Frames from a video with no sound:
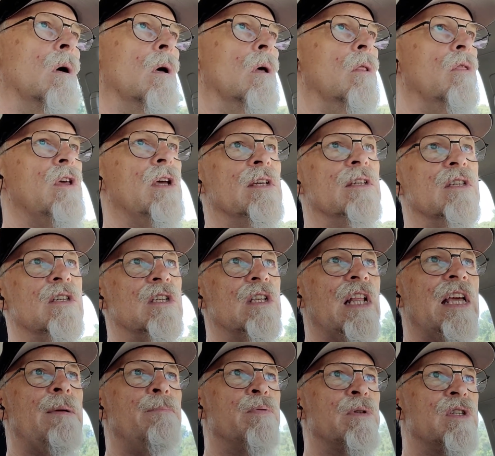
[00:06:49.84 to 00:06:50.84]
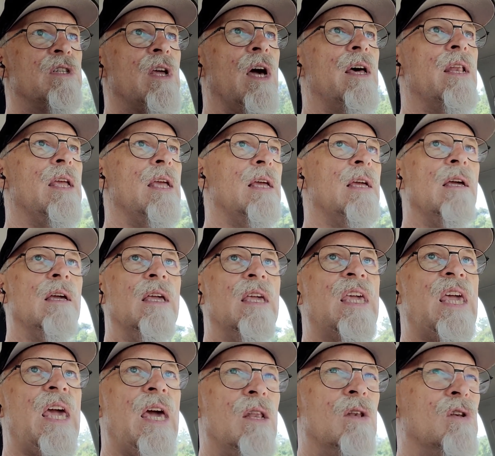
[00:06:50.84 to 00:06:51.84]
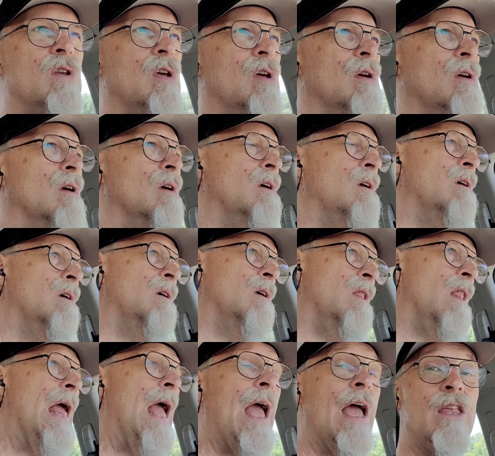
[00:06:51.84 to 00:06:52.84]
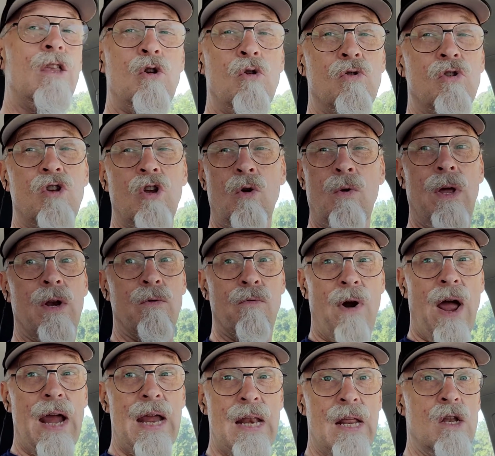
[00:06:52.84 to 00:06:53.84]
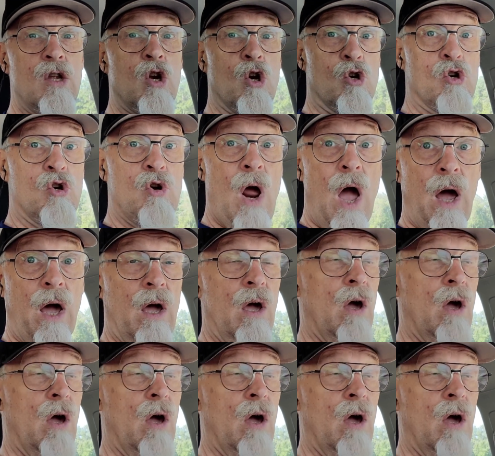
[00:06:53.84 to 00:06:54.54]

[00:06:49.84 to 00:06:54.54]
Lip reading: this sleep study kit, and you do it right in your truck.